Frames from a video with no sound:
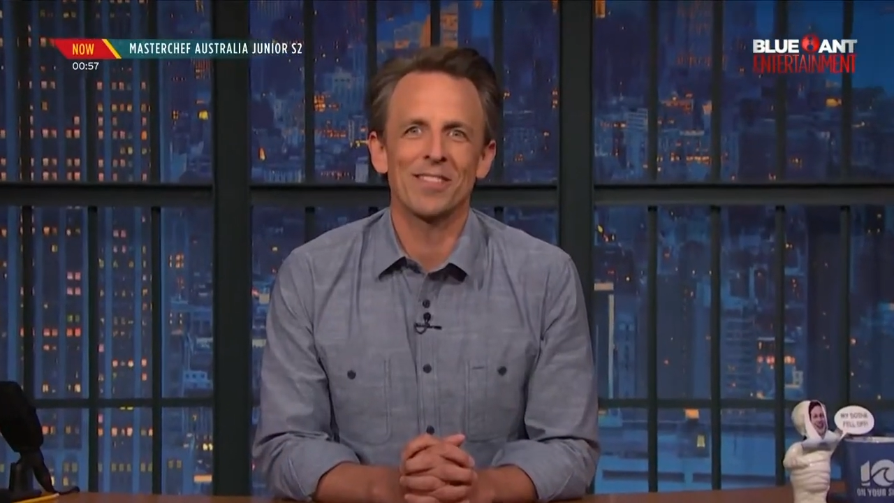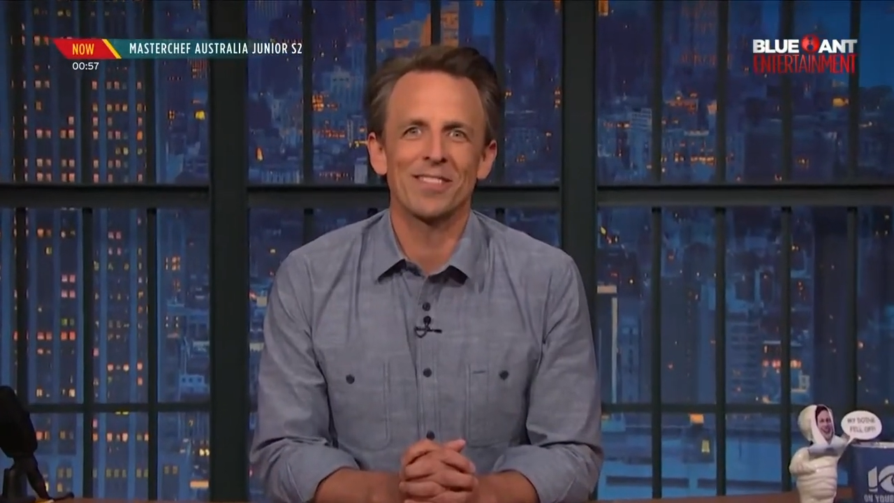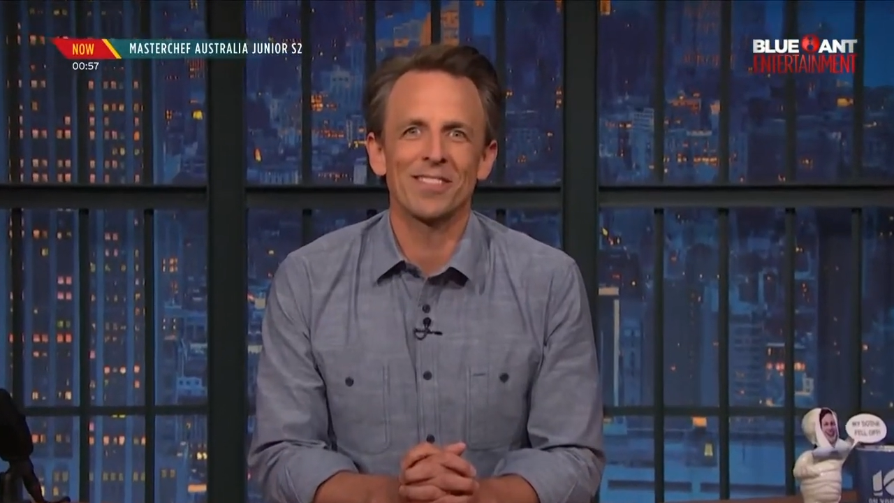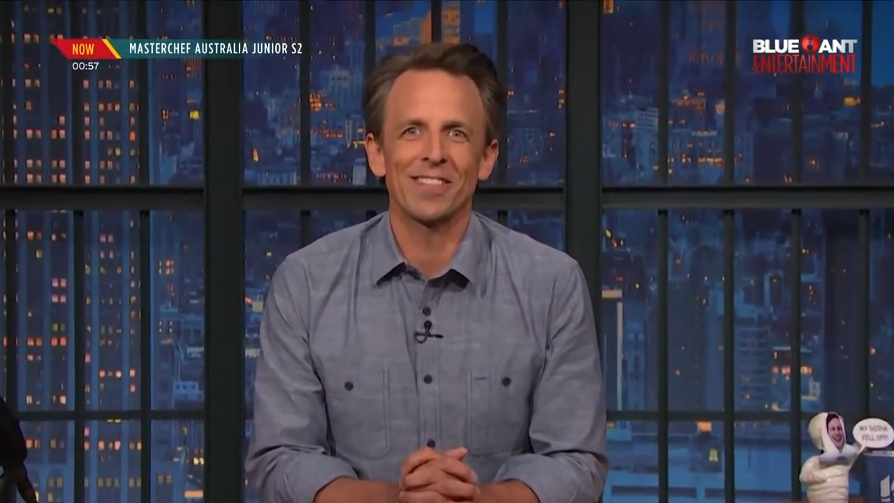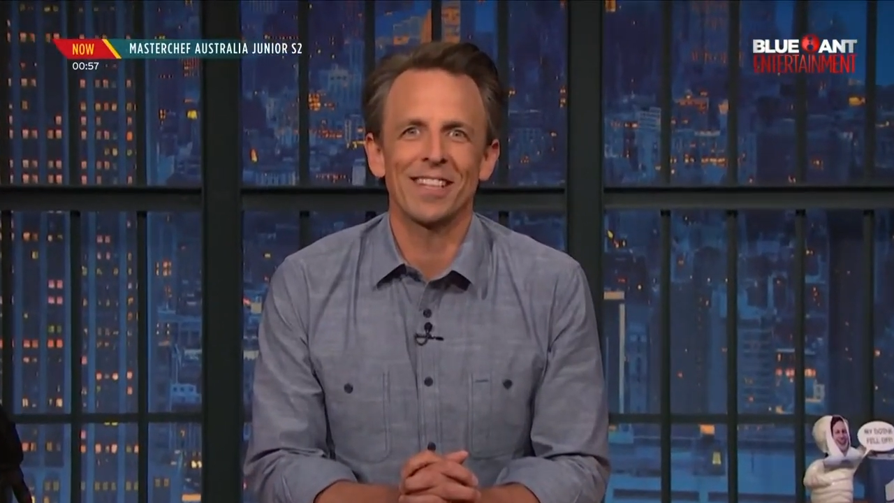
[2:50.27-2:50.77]

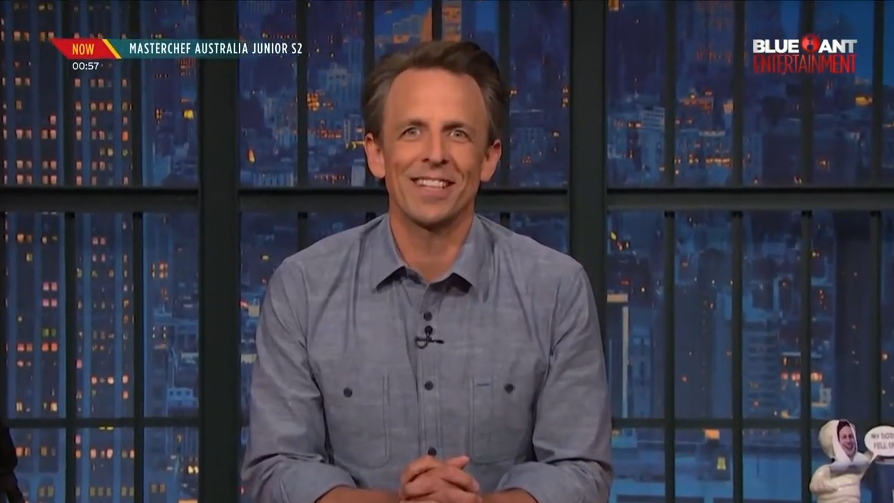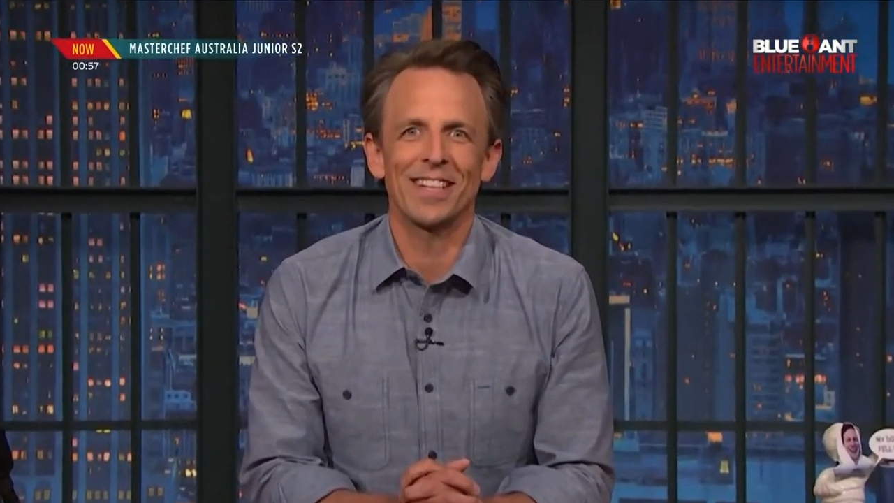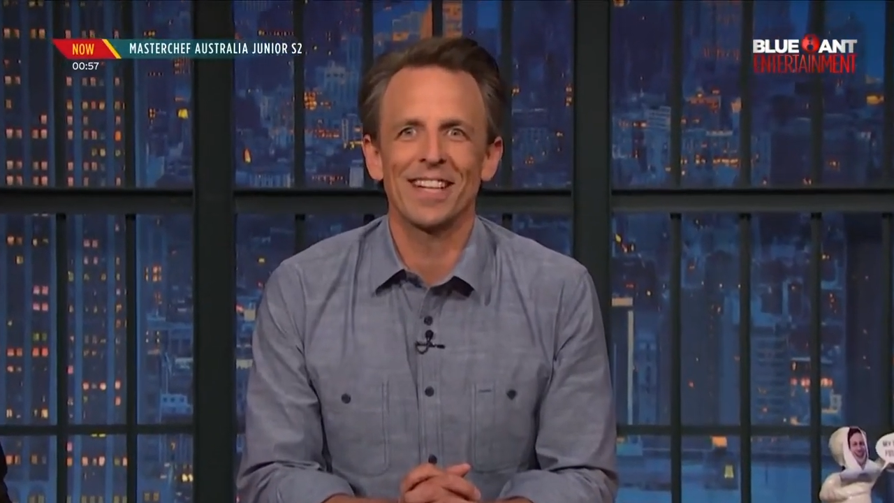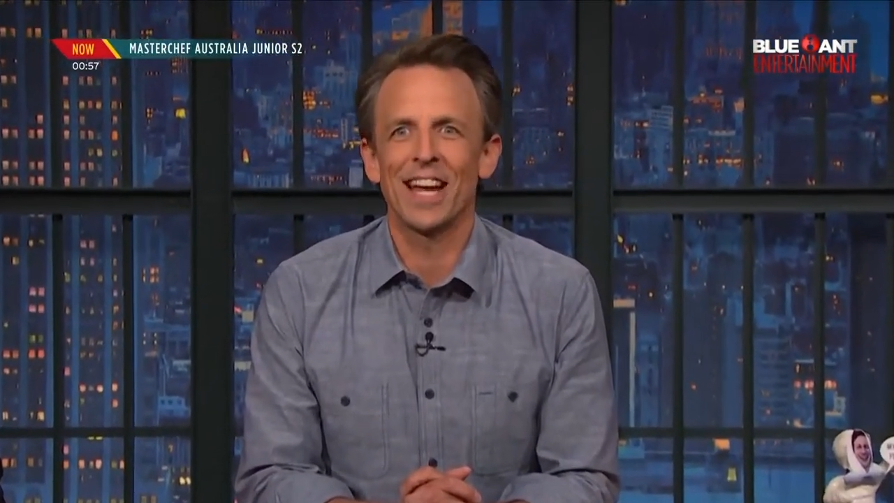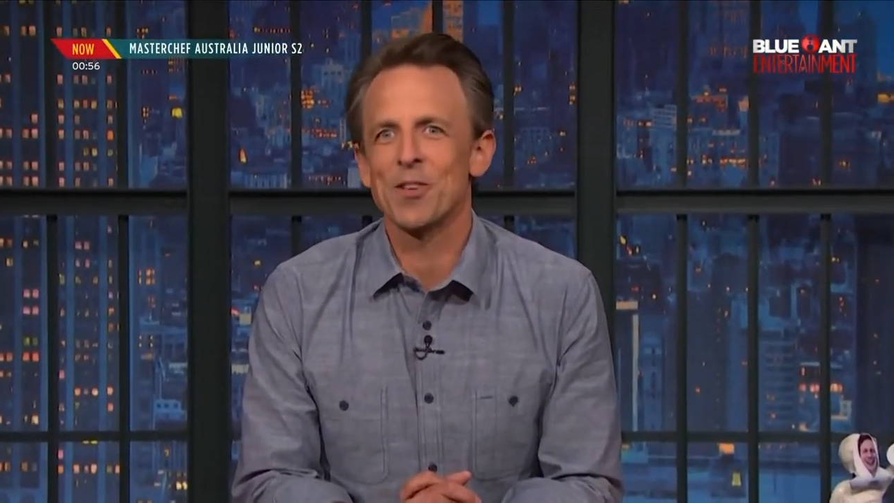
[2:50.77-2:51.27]
This is Late
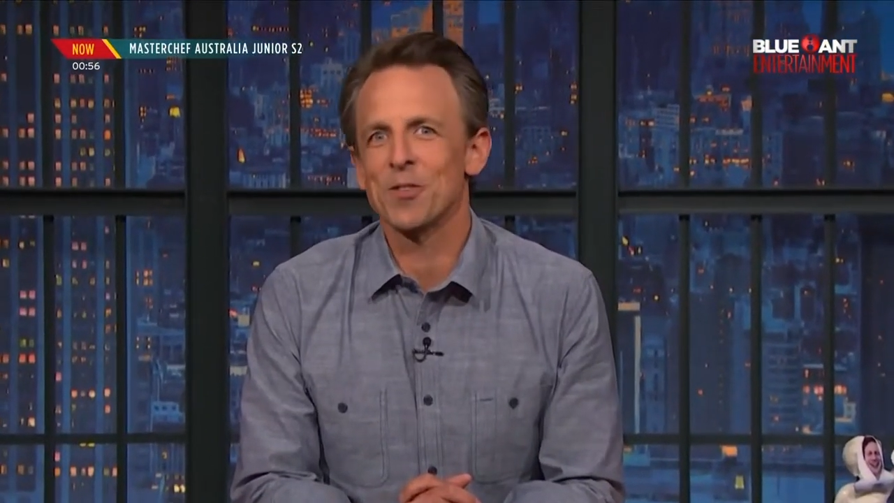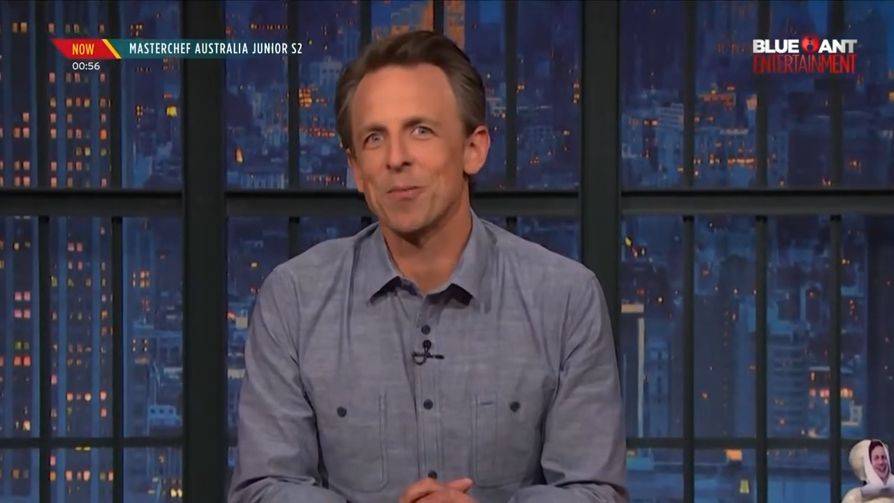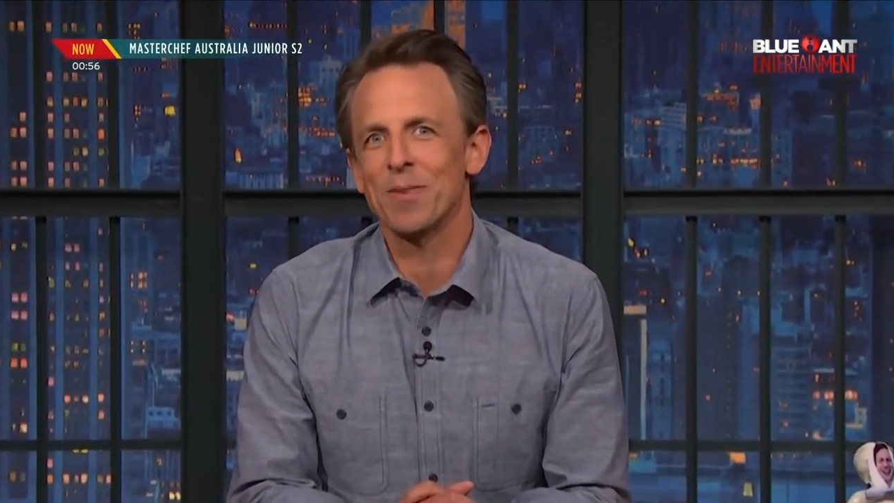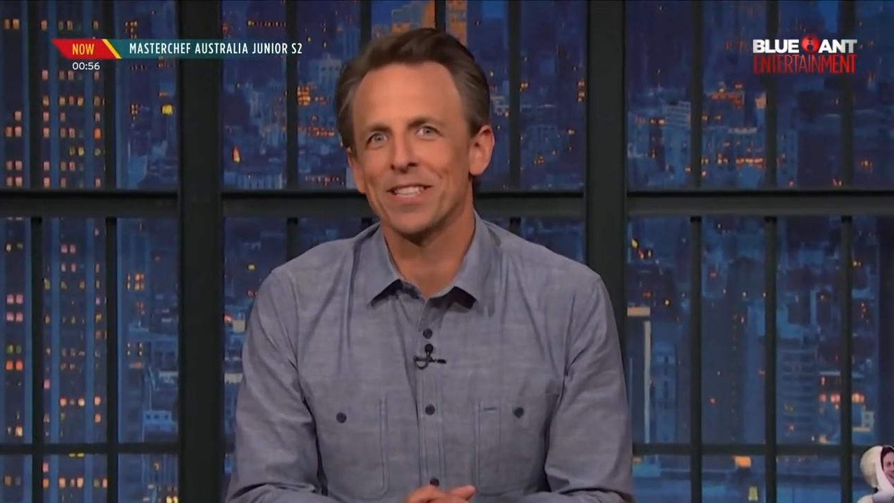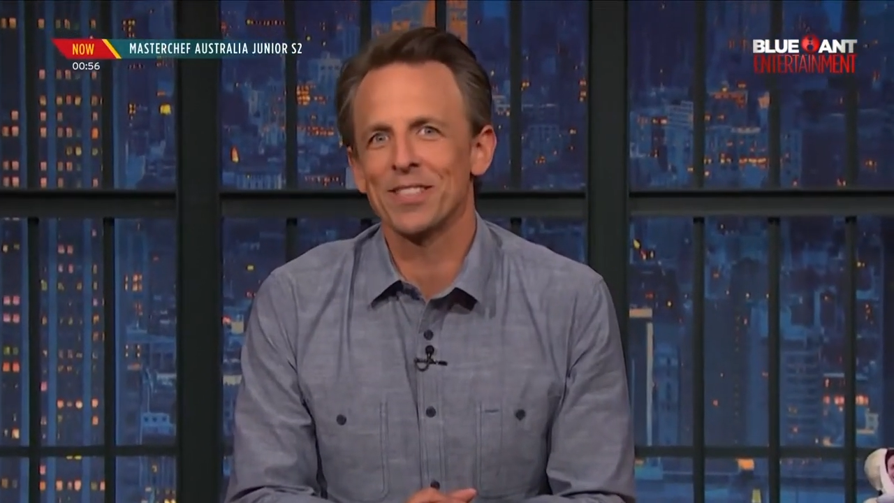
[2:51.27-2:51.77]
Night. How's
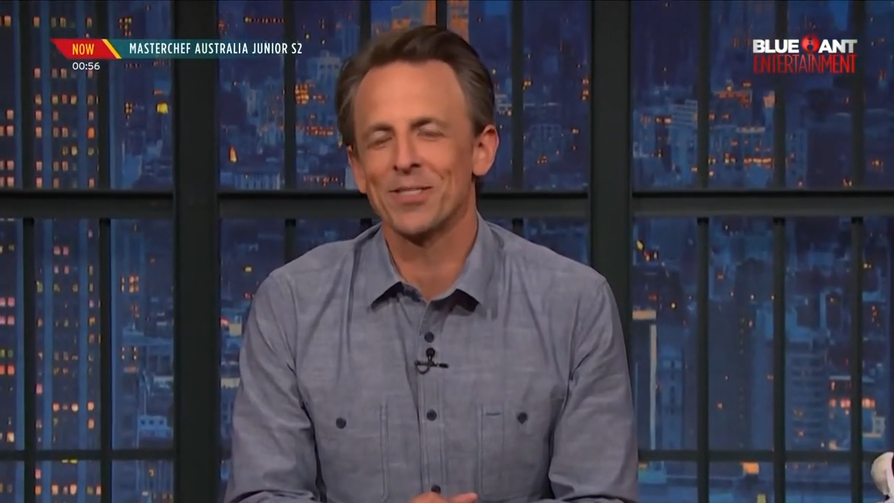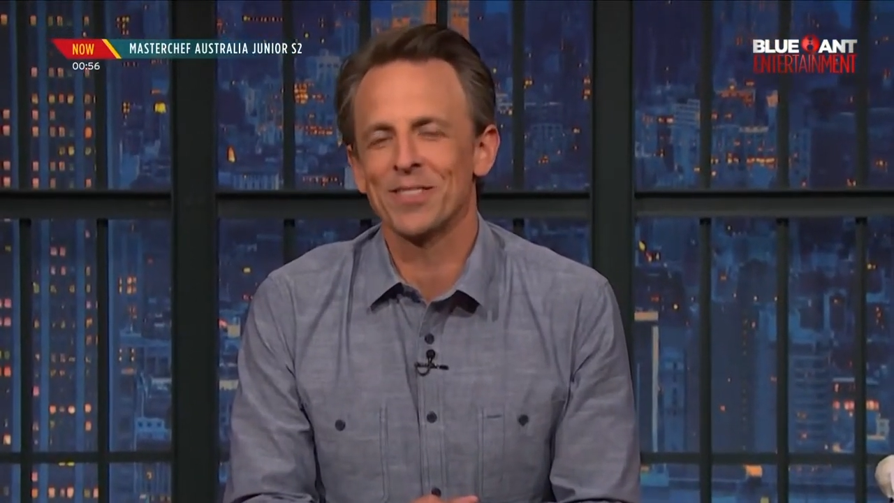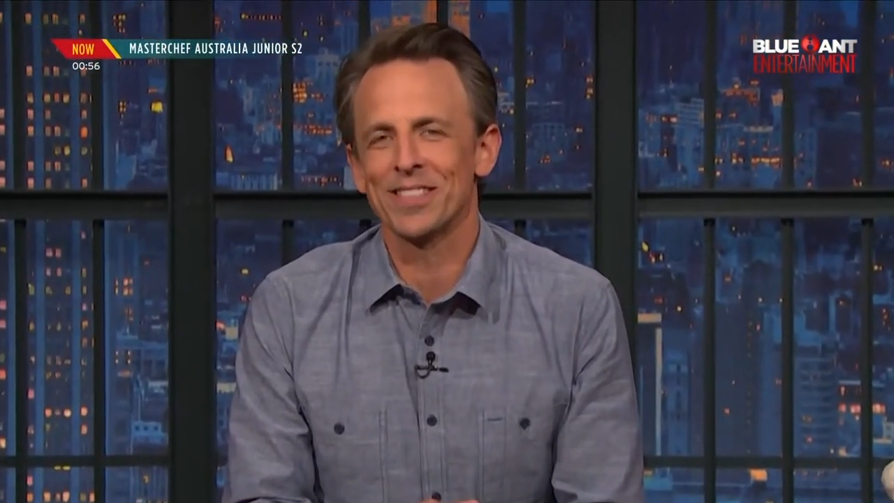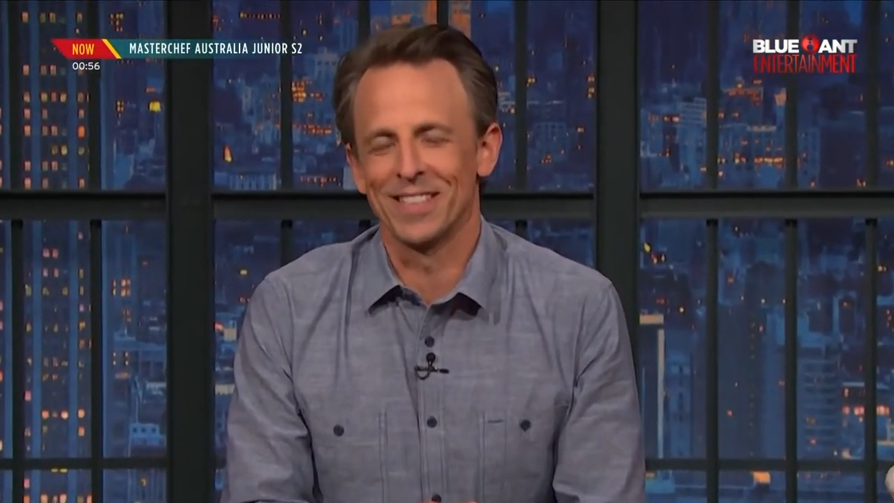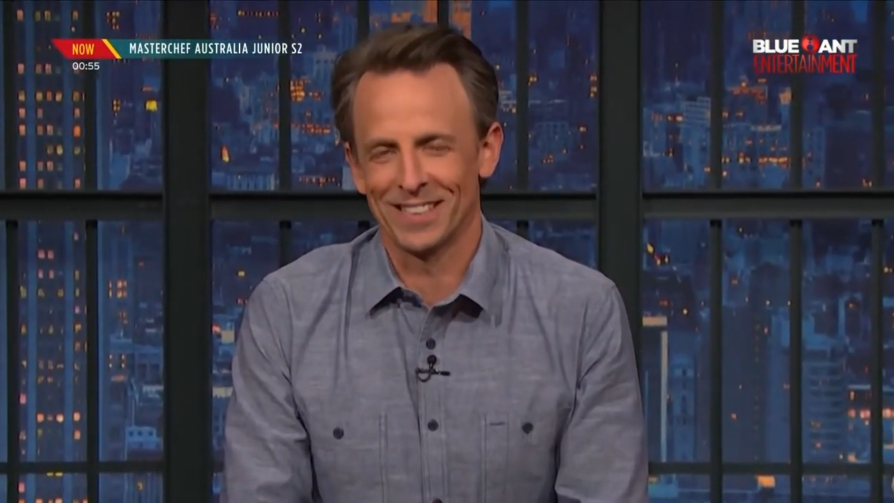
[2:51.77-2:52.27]
everybody doing
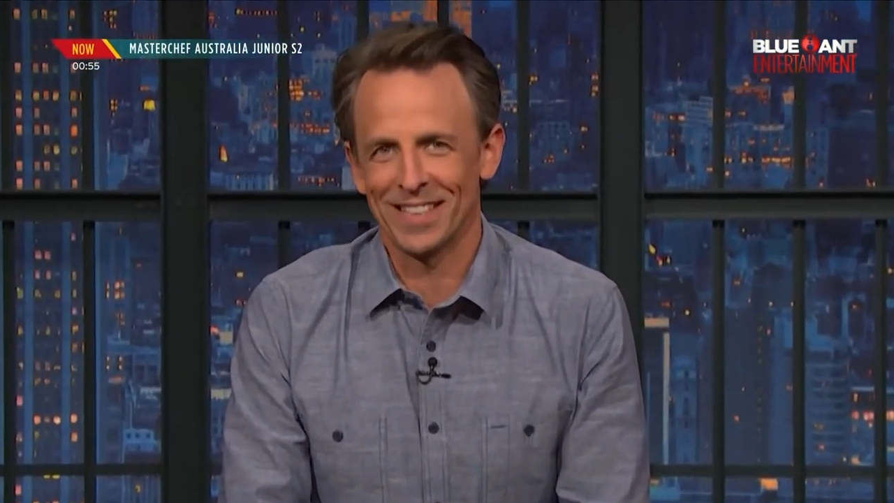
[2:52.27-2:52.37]
tonight?